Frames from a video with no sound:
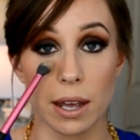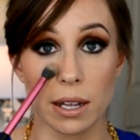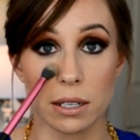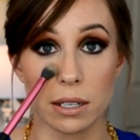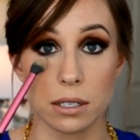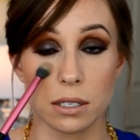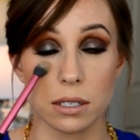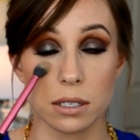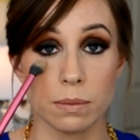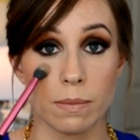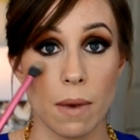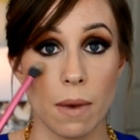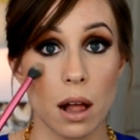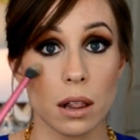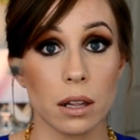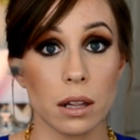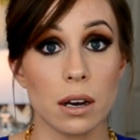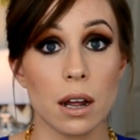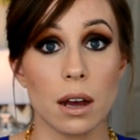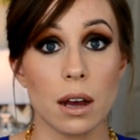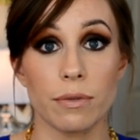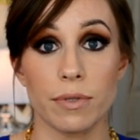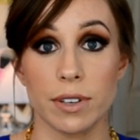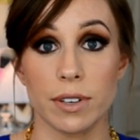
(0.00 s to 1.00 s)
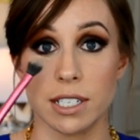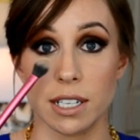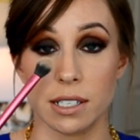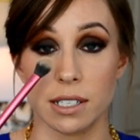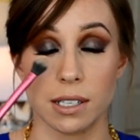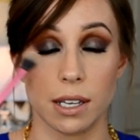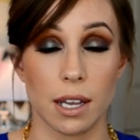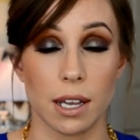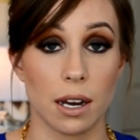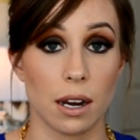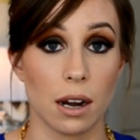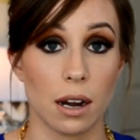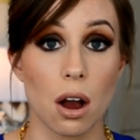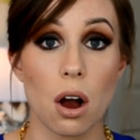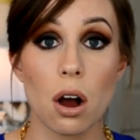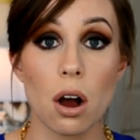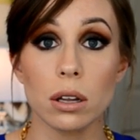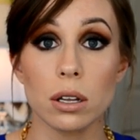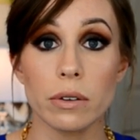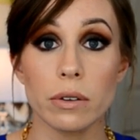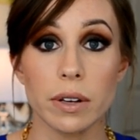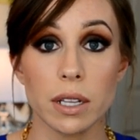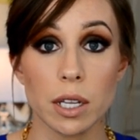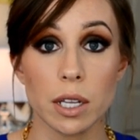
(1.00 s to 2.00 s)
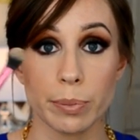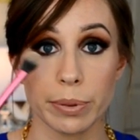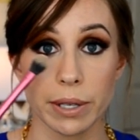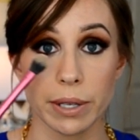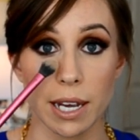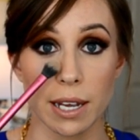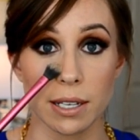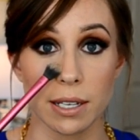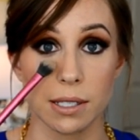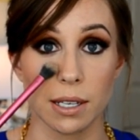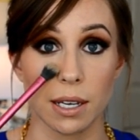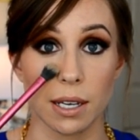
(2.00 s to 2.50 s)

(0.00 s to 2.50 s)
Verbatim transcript: It's small enough. It doesn't get it all over the place.